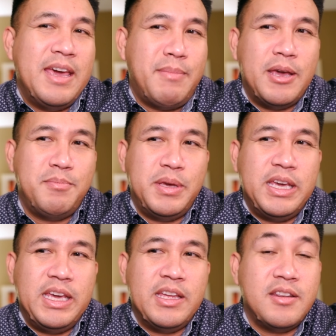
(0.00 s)
It might
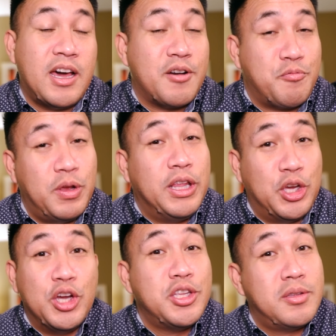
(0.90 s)
be not a really
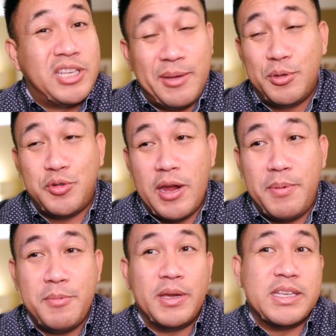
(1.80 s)
good table
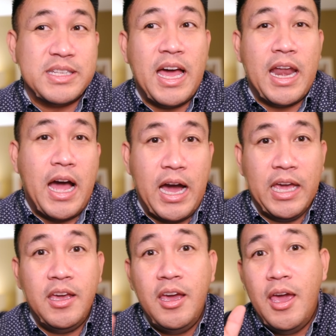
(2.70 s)
tripod because it's not
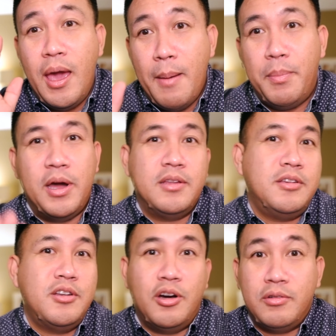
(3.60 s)
high,
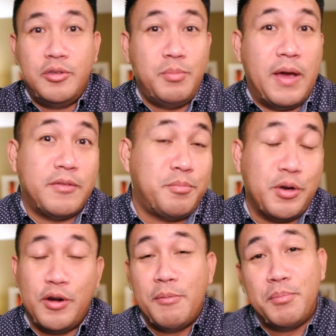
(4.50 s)
but you know, you might have to
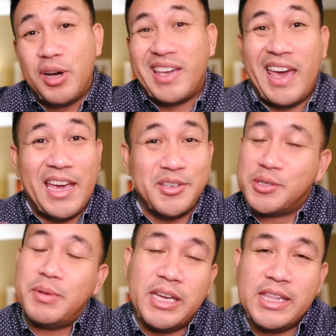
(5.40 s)
put on a bookcase or
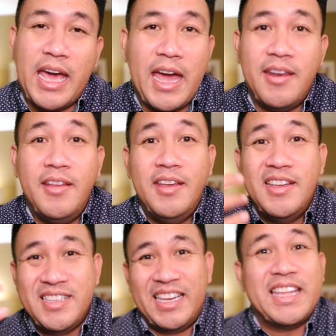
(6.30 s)
something like that
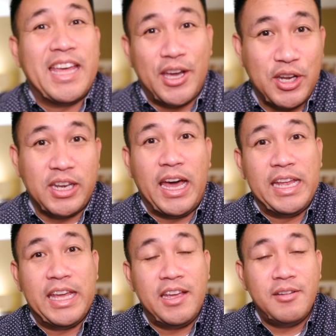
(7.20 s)
to get that good
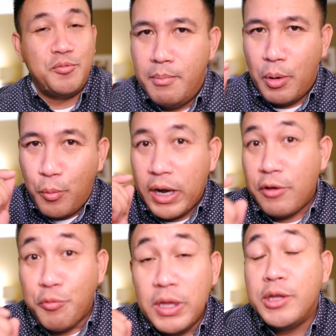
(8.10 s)
lighting. But what
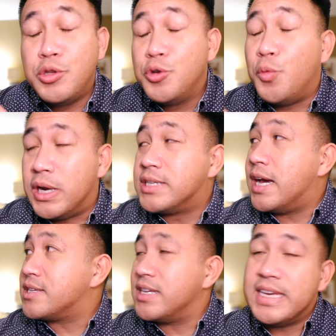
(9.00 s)
I really do want to
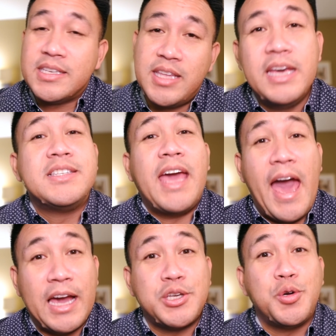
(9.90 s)
test is the
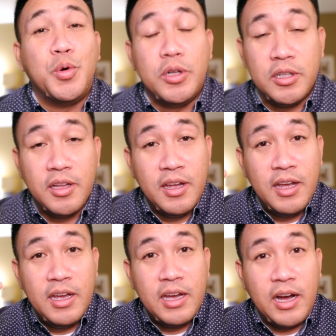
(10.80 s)
actual
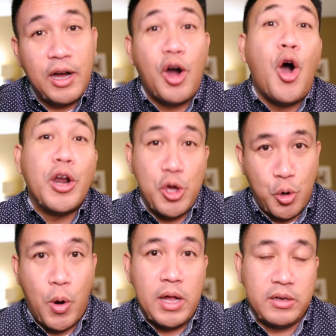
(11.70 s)

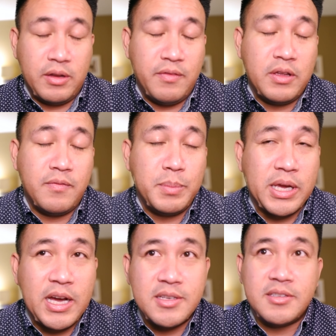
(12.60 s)
audio quality of it,
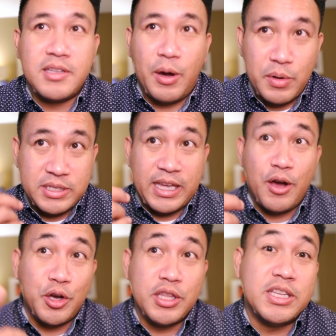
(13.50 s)
because I want to see
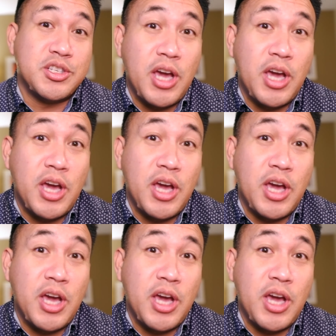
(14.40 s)
how good this